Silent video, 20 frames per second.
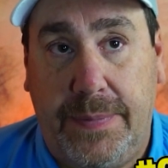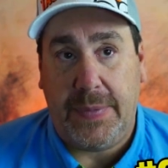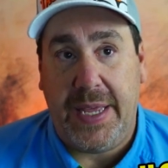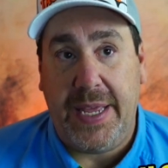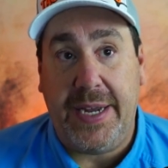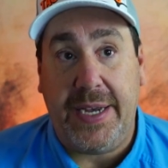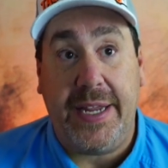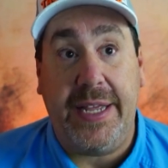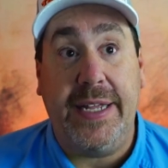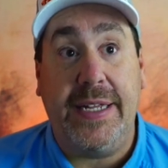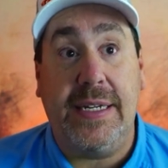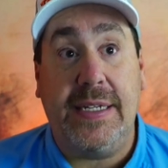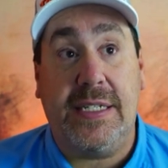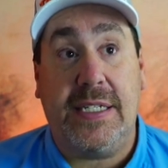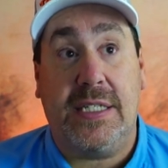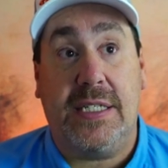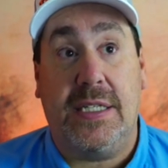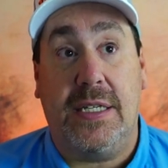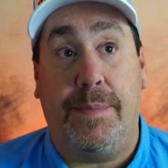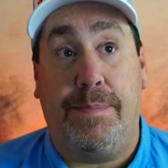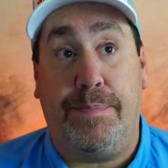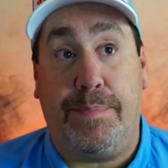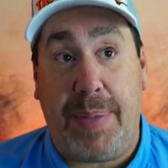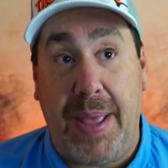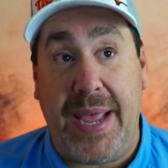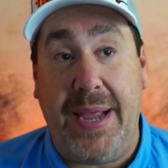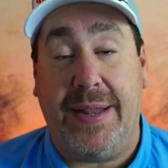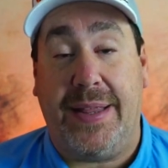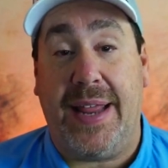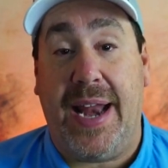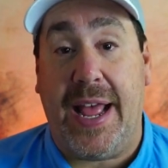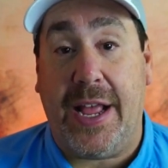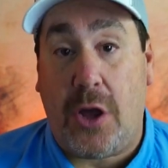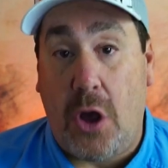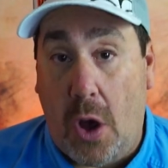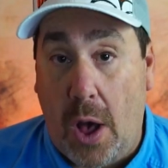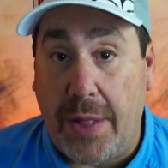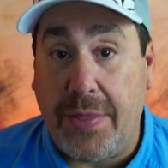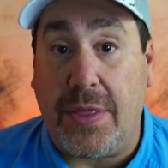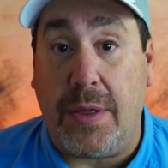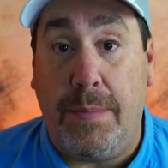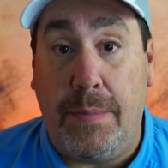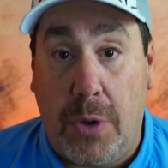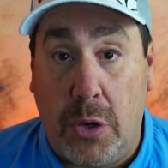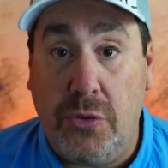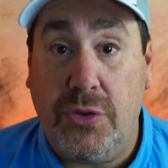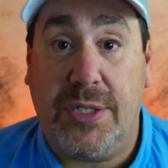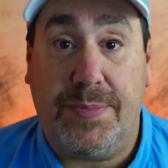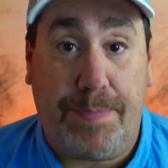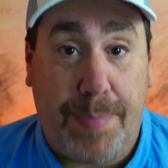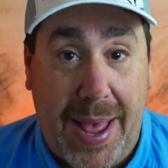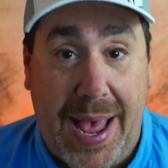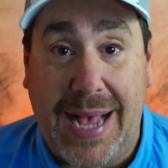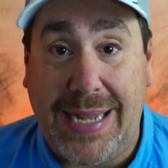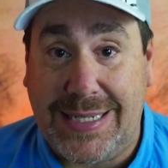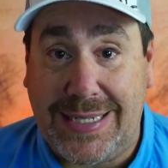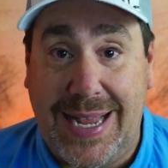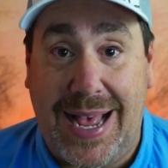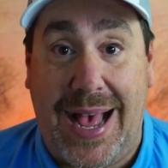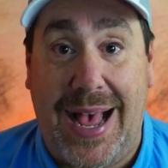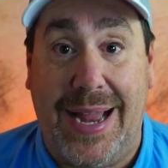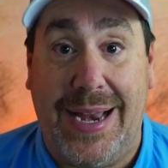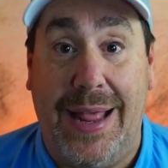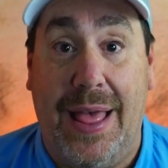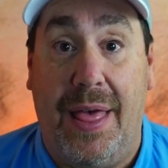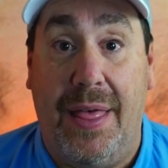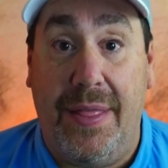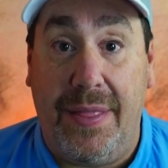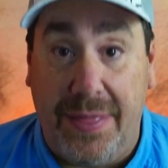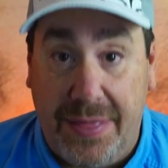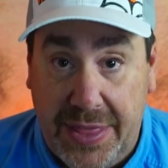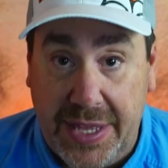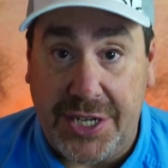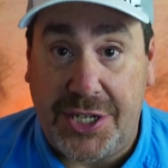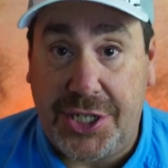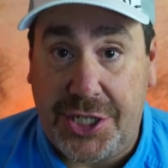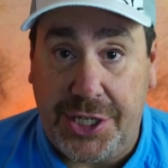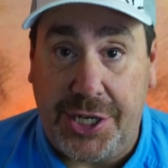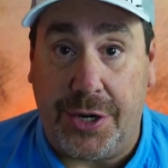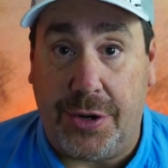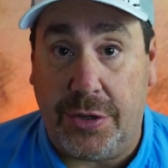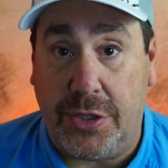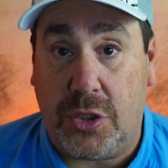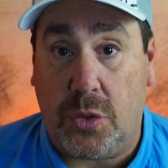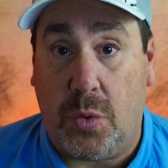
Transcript: It is the bait that I caught the most bass on this year in